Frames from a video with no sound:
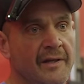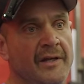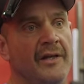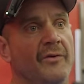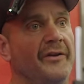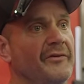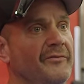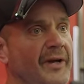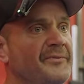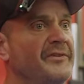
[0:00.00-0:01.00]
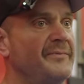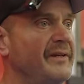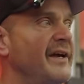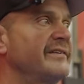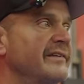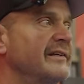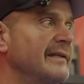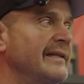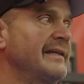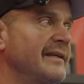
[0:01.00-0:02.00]
We want the reps to be nice and
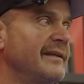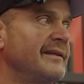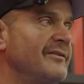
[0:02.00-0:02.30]
clean.